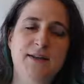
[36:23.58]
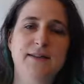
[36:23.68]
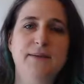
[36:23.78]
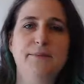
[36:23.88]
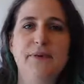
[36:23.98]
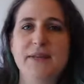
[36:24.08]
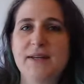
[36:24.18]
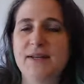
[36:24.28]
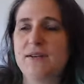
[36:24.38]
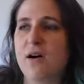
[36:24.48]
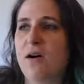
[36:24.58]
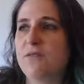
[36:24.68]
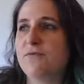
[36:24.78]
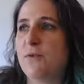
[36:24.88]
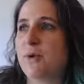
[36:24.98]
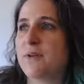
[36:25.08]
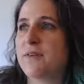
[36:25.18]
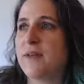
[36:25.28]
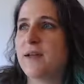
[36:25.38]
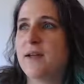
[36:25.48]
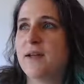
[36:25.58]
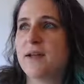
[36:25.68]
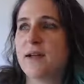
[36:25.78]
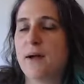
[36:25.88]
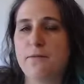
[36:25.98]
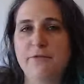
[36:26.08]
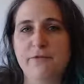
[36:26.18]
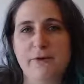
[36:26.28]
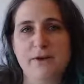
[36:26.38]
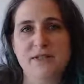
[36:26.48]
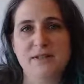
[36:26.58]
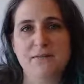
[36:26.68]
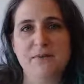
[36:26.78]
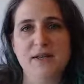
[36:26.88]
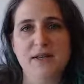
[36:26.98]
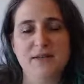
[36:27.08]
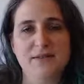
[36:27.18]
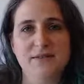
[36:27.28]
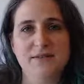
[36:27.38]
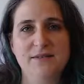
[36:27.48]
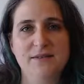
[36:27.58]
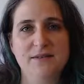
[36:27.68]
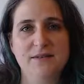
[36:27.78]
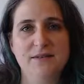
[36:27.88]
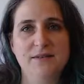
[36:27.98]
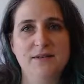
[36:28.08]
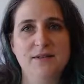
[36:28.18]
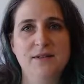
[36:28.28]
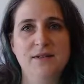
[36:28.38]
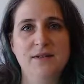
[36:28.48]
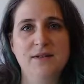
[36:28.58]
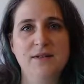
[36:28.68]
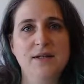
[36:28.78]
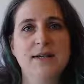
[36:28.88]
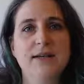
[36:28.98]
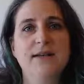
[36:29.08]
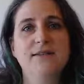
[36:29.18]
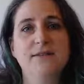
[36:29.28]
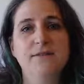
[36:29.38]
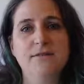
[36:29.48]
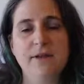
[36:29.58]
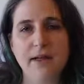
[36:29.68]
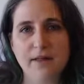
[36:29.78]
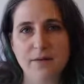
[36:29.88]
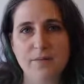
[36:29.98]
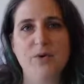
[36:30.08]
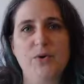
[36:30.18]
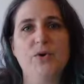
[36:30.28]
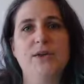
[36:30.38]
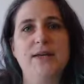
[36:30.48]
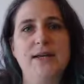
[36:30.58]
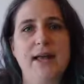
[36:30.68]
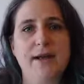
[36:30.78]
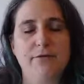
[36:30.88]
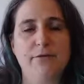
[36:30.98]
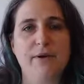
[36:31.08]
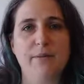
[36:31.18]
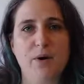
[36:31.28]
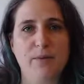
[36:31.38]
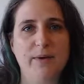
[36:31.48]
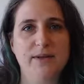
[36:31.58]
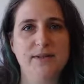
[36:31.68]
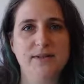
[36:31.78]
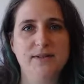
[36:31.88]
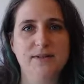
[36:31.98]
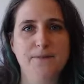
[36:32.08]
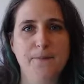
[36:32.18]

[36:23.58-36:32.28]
The ability to call forth comfort and peace is available in every moment.